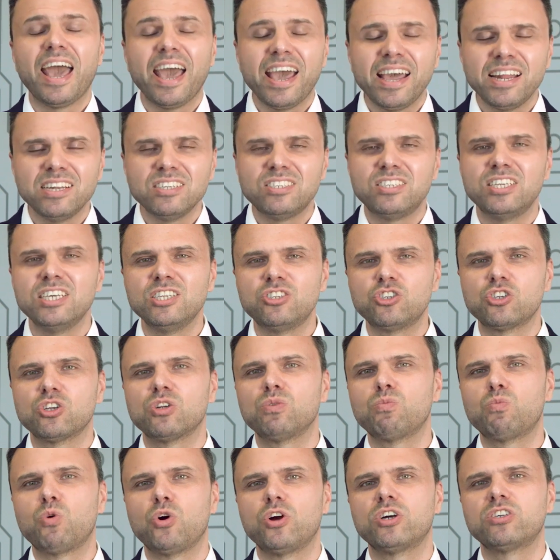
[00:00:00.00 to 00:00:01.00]
and
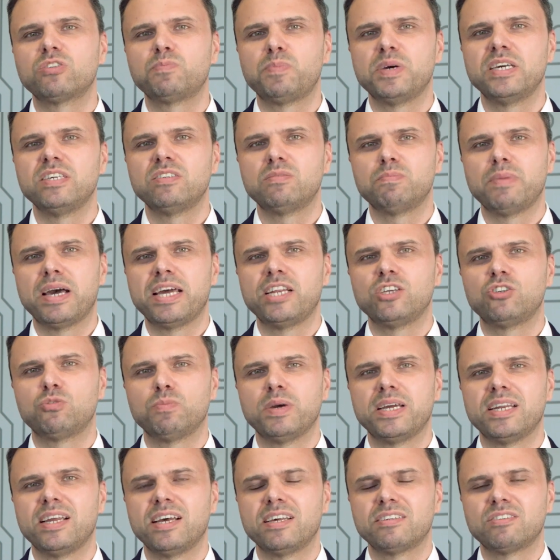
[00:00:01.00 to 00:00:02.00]
digital workspace
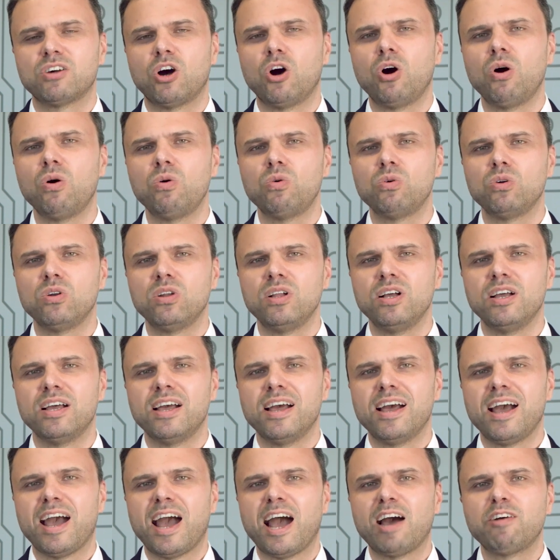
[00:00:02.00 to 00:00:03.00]
management as a whole
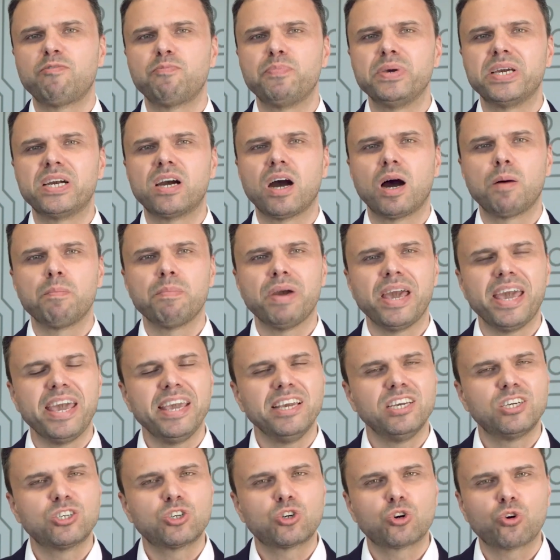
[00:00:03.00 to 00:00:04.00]
have become
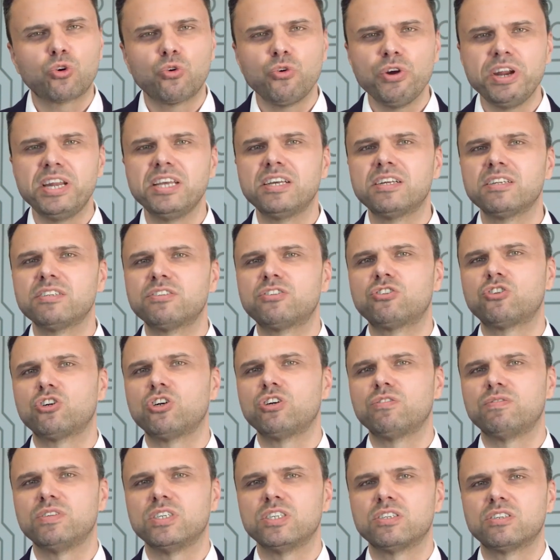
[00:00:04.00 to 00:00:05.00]
a critical
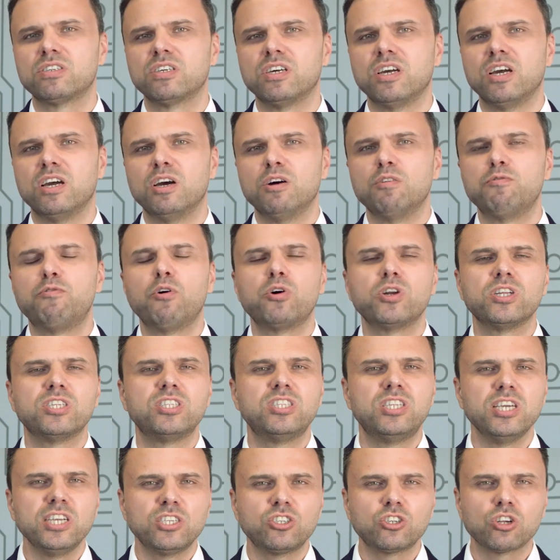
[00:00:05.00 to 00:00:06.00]
service for the
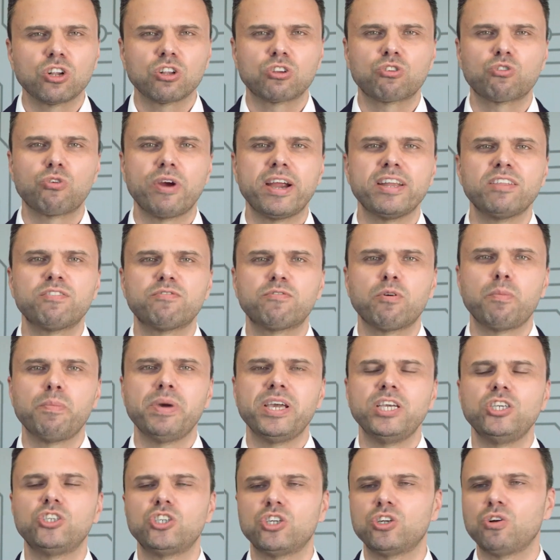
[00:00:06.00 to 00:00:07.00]
digital
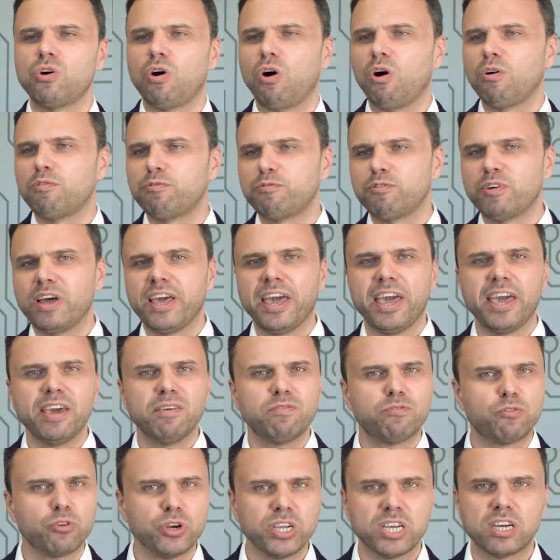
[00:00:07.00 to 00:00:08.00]
transformation of
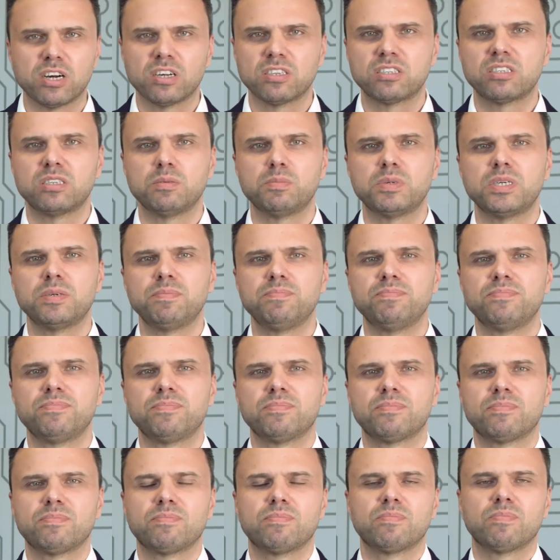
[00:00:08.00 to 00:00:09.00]
every customer.
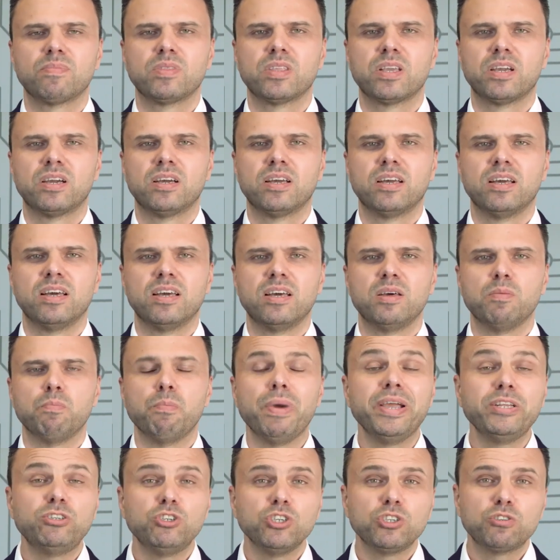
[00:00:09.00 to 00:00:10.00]

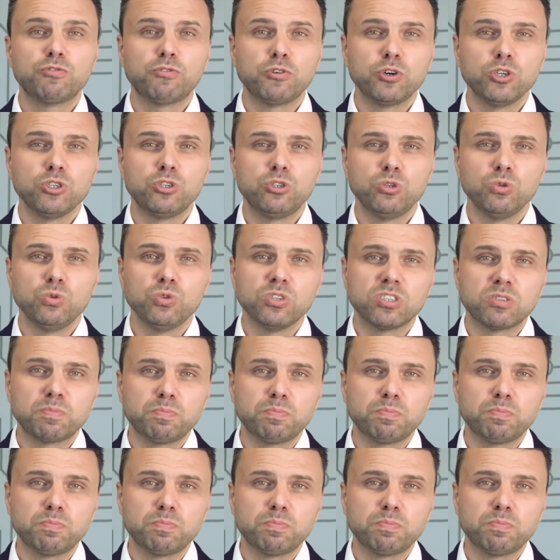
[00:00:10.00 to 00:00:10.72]
Matrix 42